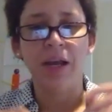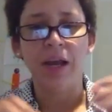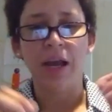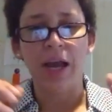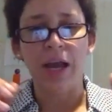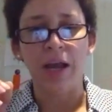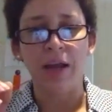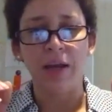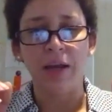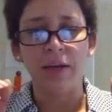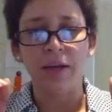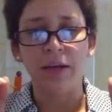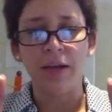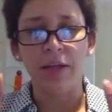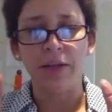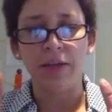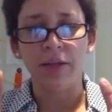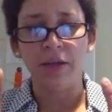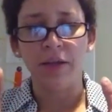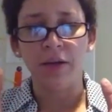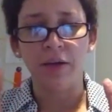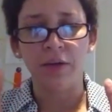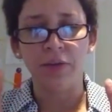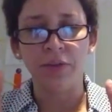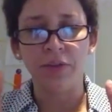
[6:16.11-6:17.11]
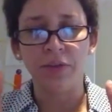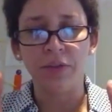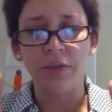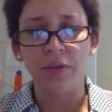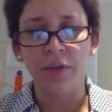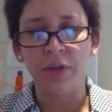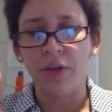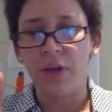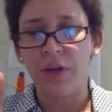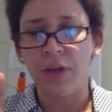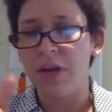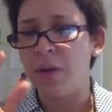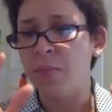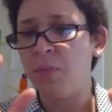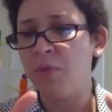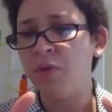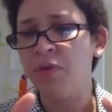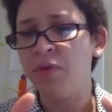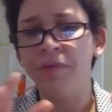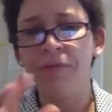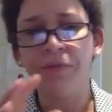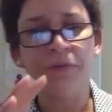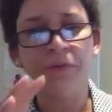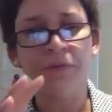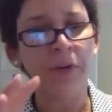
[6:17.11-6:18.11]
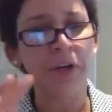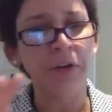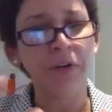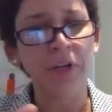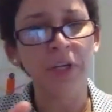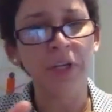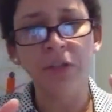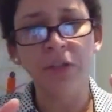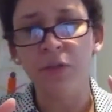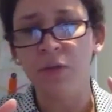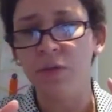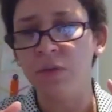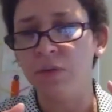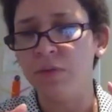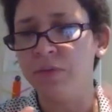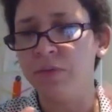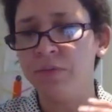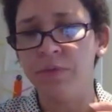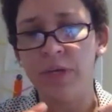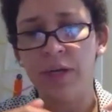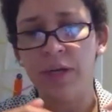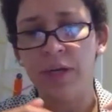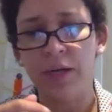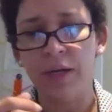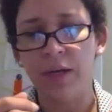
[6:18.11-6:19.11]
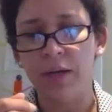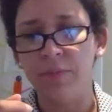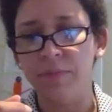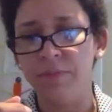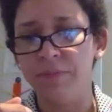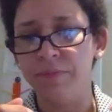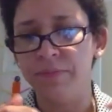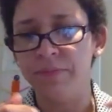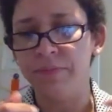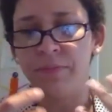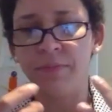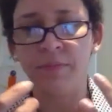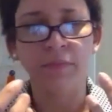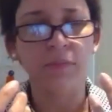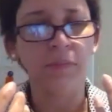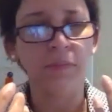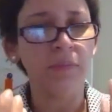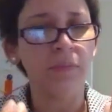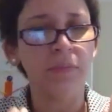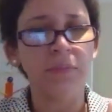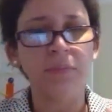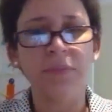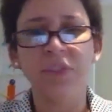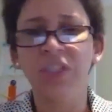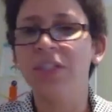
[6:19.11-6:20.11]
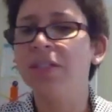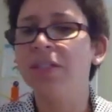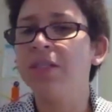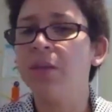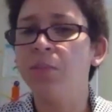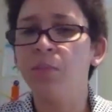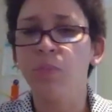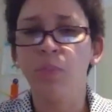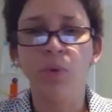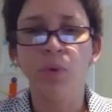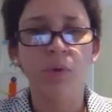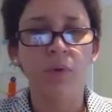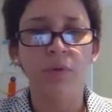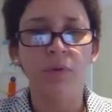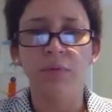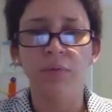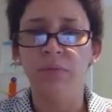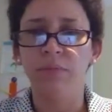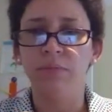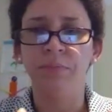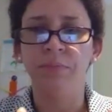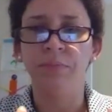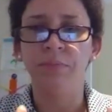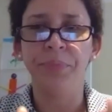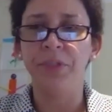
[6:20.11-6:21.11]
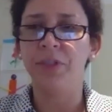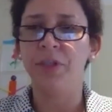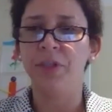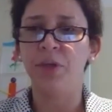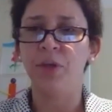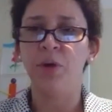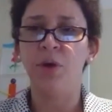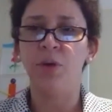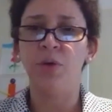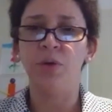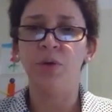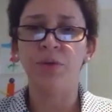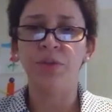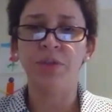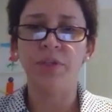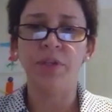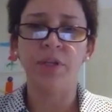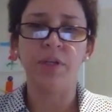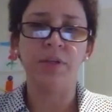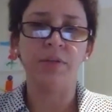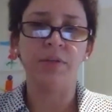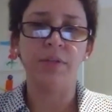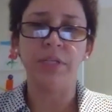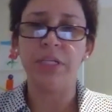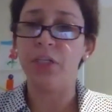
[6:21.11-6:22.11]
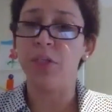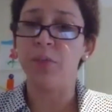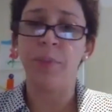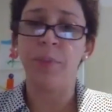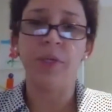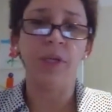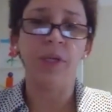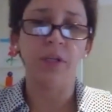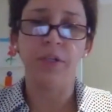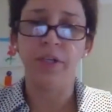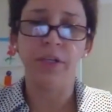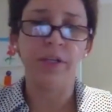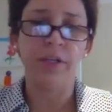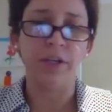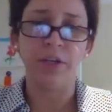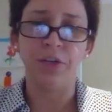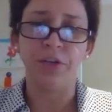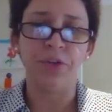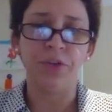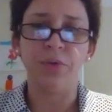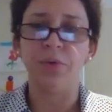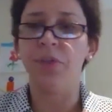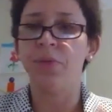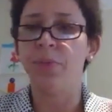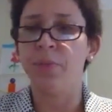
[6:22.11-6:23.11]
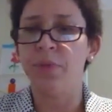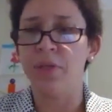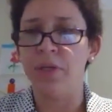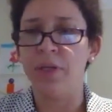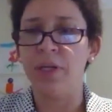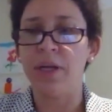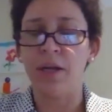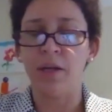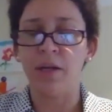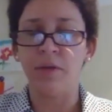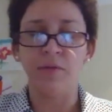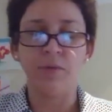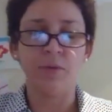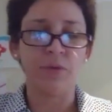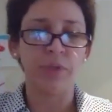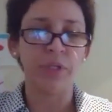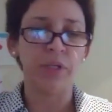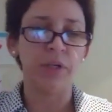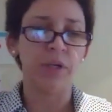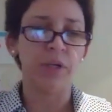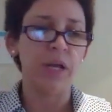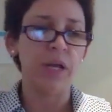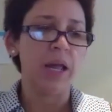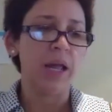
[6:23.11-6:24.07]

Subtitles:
And there's a number of very sort of simple building codes that need to be adhered to in California.